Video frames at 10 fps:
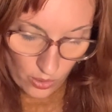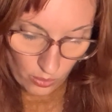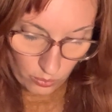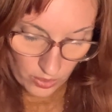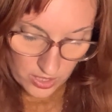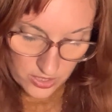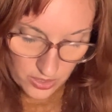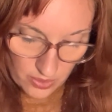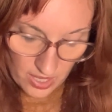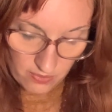
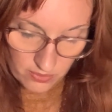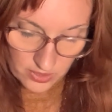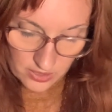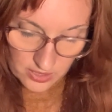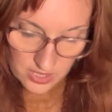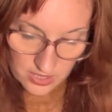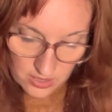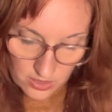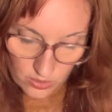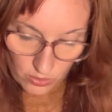wheresoever it
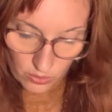listed,